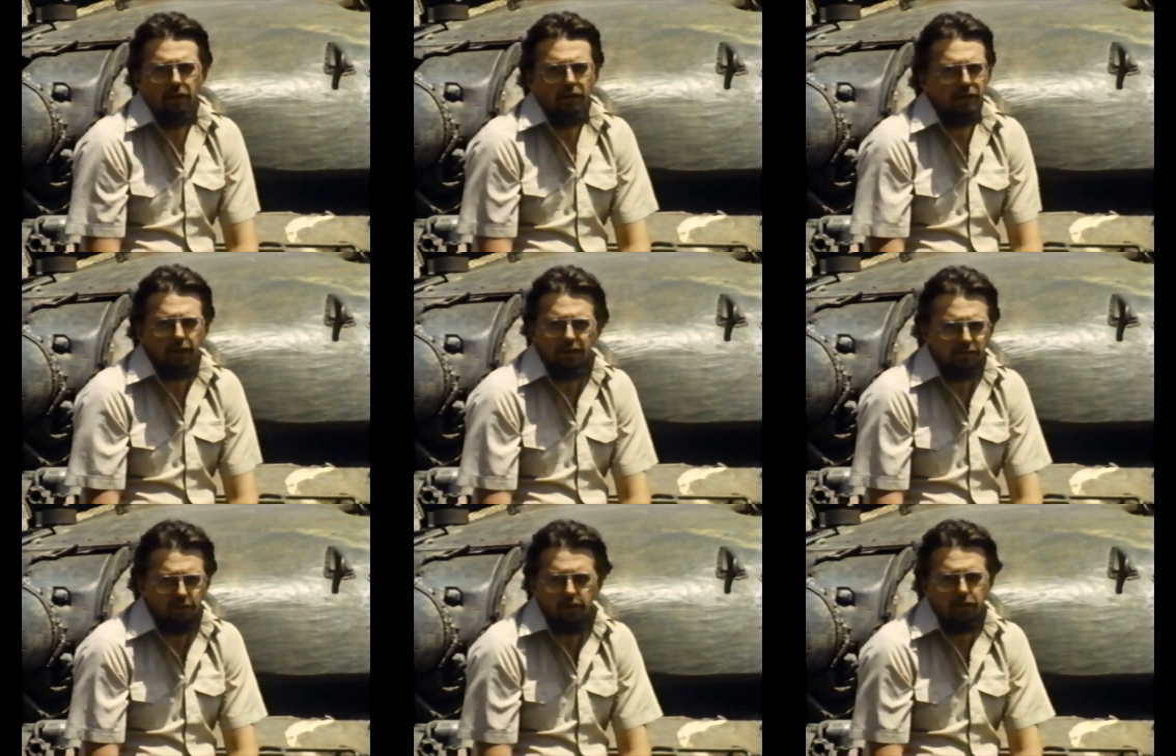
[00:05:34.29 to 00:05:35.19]
And a tank
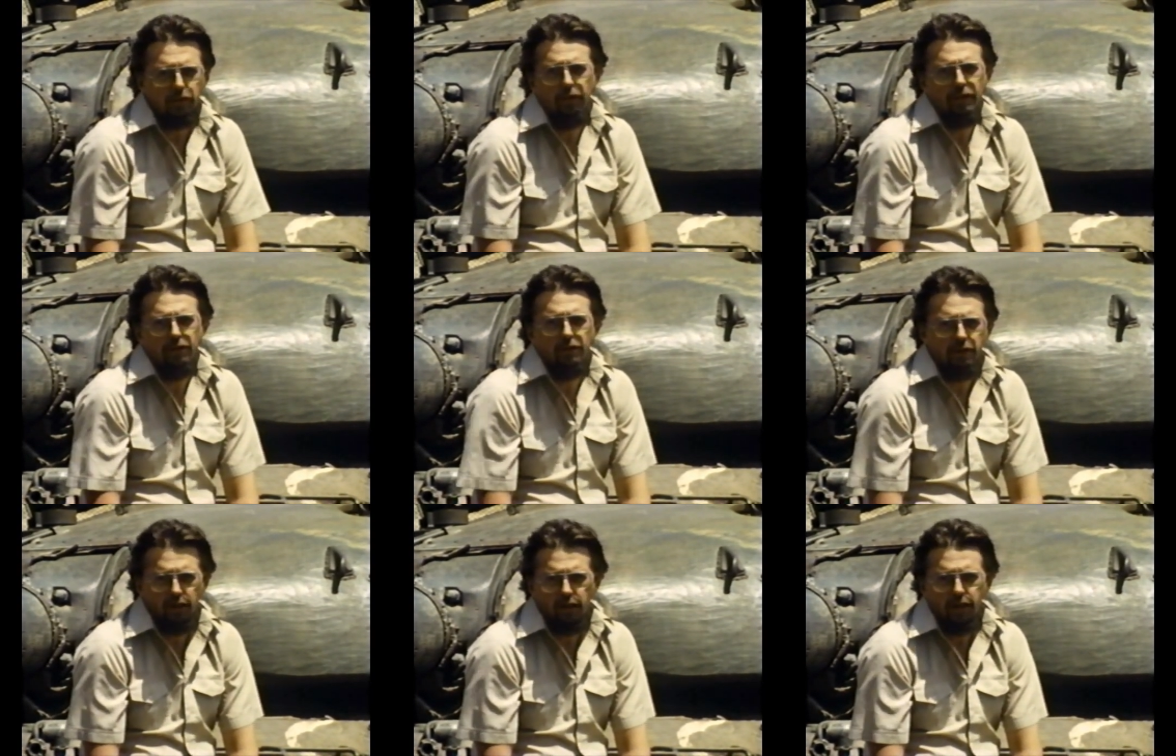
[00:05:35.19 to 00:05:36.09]
is not a good place to
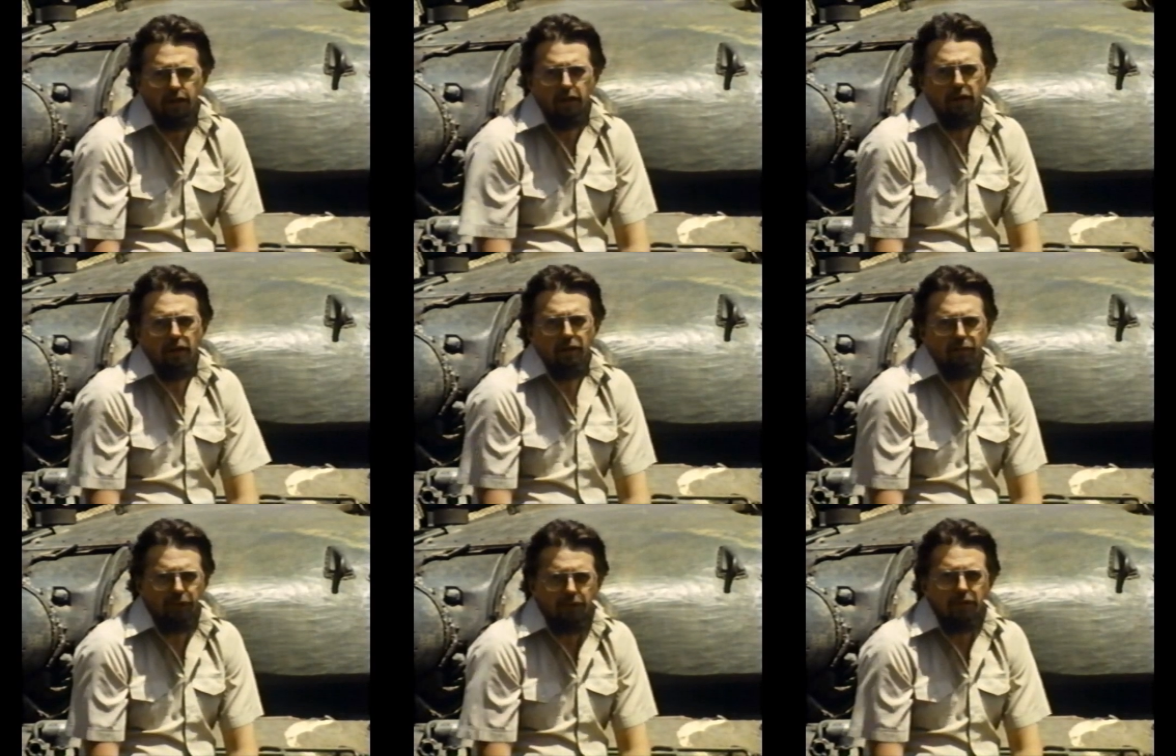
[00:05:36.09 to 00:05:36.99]
die.
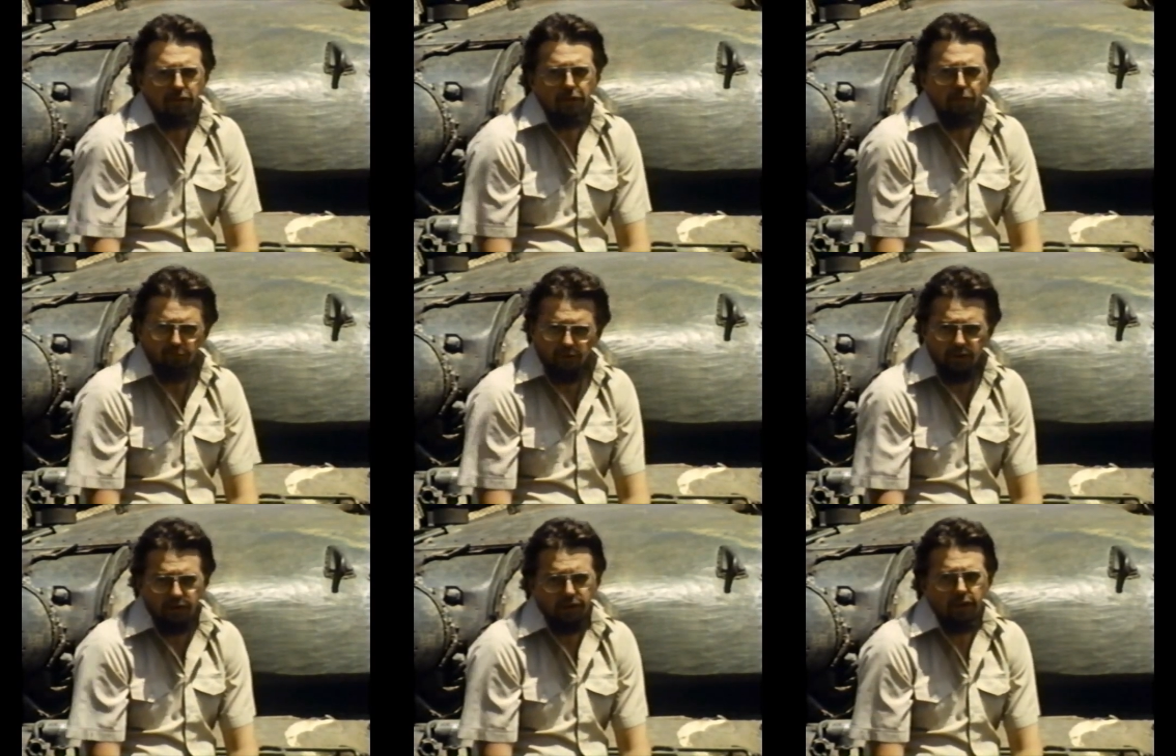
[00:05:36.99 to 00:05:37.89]
Basically, you
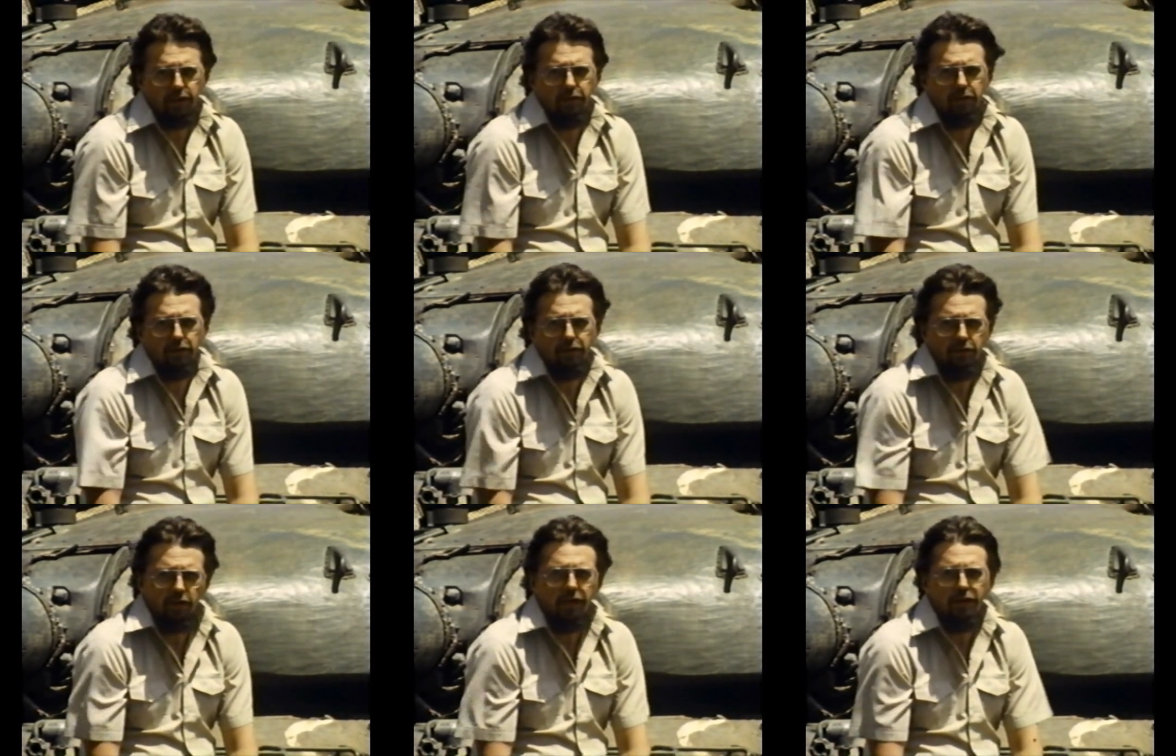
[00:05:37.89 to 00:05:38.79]
burn to death,
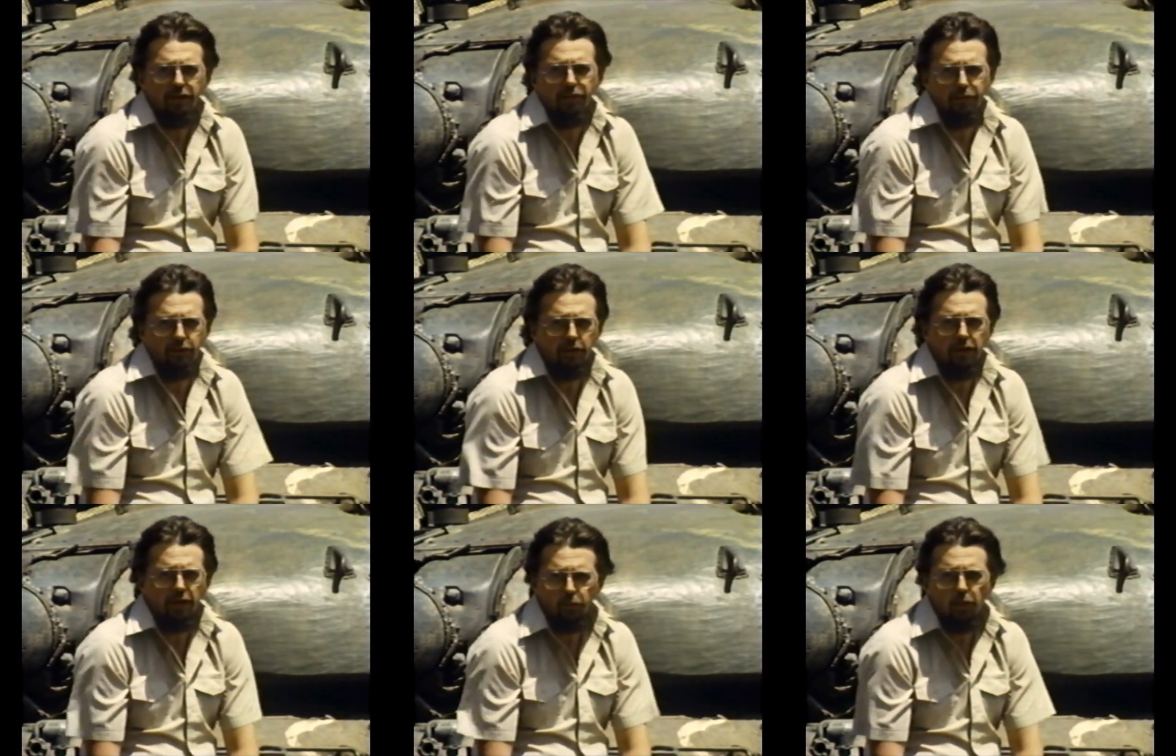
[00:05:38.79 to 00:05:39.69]
unless you're lucky enough to be
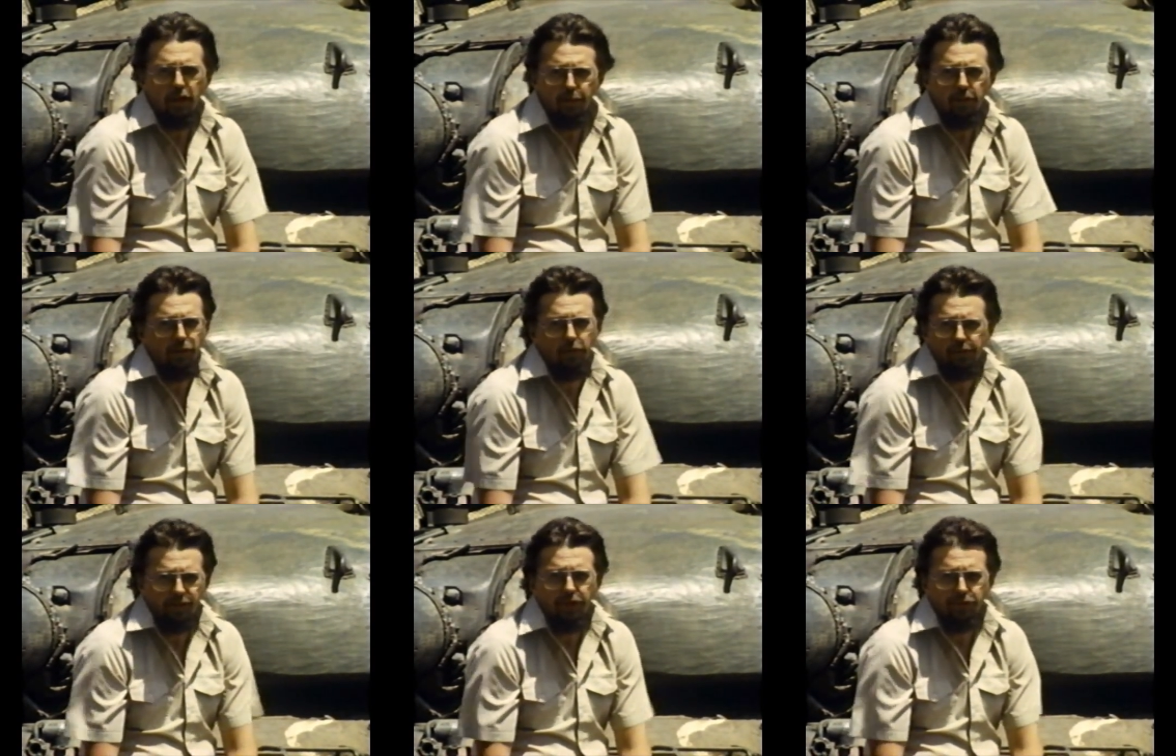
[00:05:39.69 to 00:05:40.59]
killed outright by
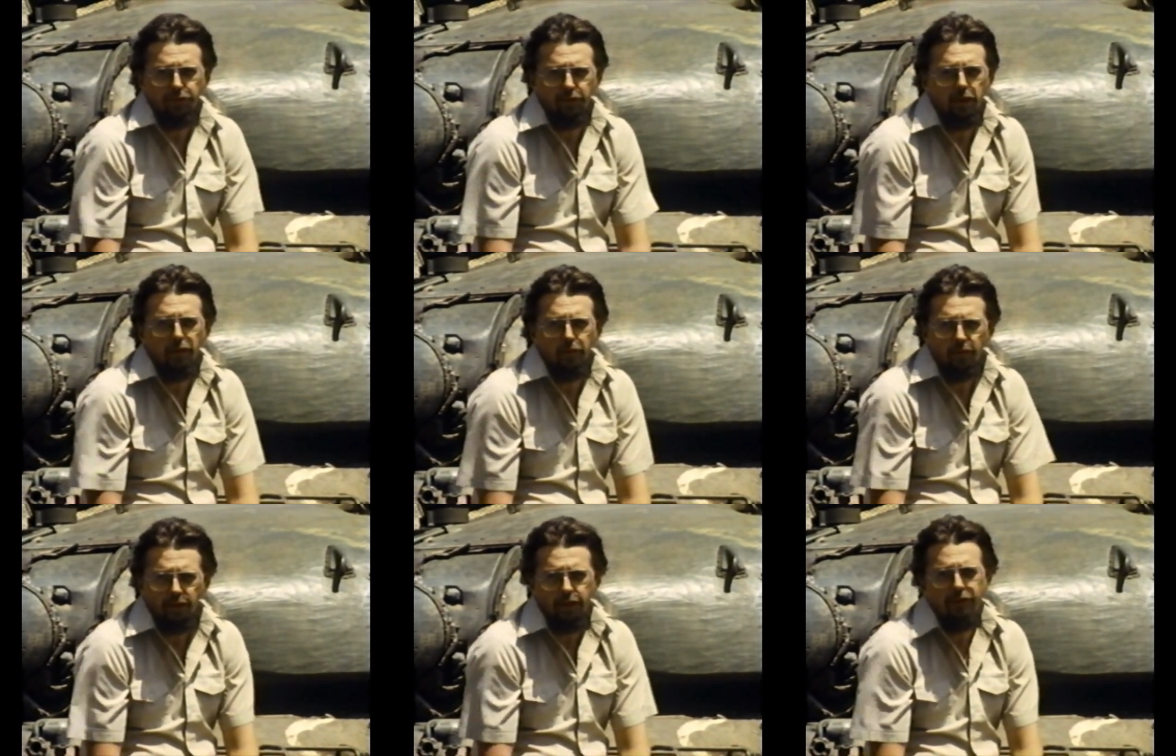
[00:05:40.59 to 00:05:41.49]
whatever gets through the armor
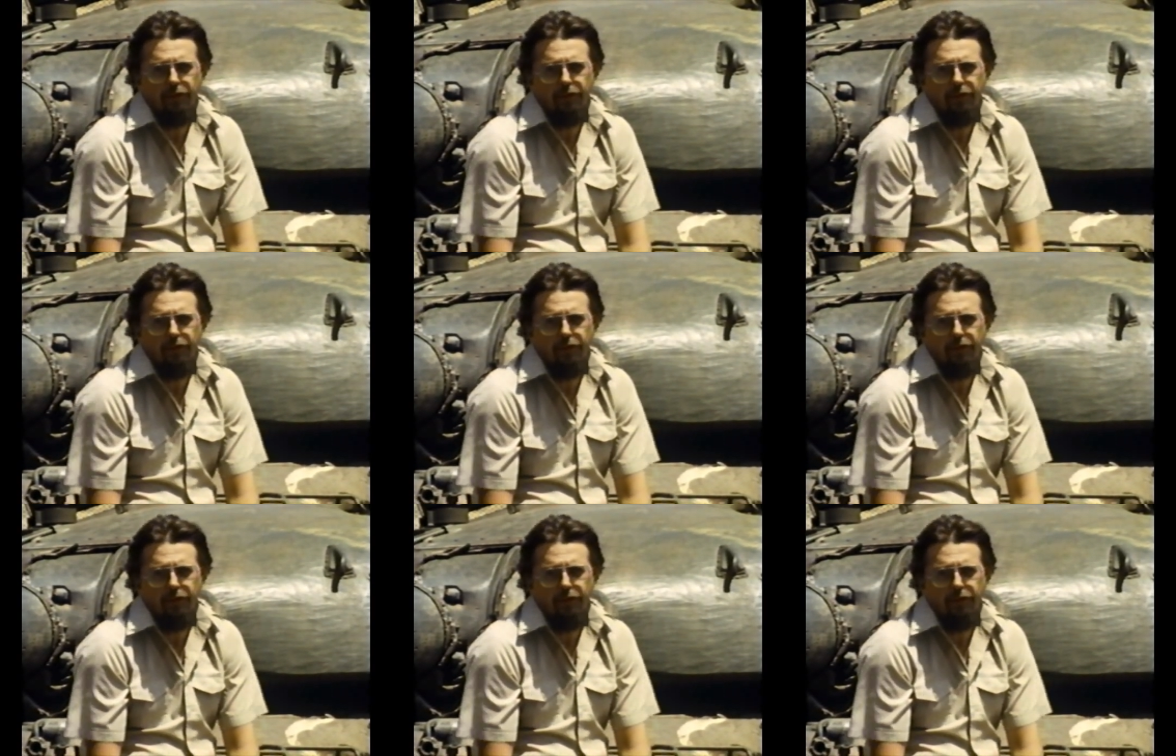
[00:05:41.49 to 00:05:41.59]
plate